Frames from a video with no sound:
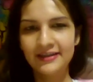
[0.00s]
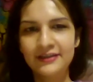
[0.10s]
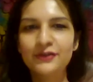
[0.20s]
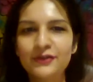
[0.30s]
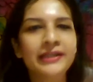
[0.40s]

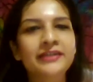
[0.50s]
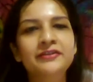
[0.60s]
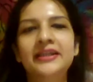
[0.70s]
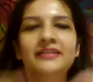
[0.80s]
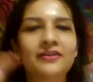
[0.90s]
So when you
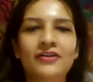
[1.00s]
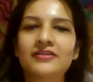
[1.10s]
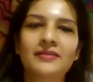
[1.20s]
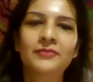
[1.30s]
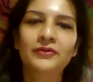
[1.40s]
take the
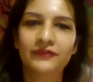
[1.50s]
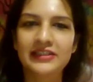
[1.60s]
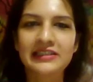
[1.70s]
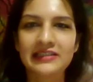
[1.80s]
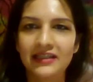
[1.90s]
concept of
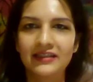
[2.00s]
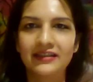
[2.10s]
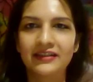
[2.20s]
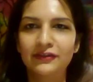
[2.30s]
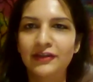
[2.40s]
listening,
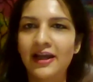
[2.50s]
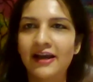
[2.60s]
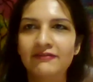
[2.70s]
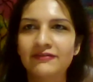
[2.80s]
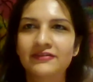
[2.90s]
you'll
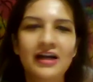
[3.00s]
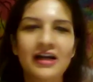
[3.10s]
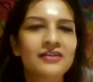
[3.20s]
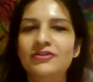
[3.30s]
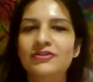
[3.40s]
have
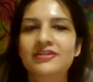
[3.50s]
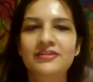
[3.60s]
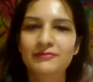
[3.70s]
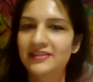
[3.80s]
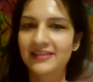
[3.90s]
Carl
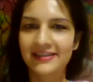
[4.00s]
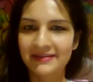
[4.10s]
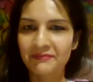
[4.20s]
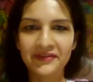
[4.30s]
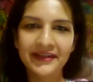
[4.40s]
Rogers will say
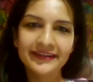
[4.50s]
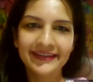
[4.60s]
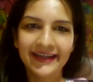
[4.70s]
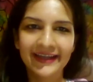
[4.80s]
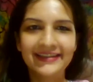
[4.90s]

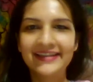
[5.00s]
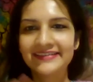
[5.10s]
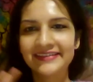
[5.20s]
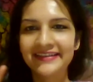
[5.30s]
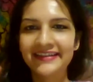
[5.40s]
something, and then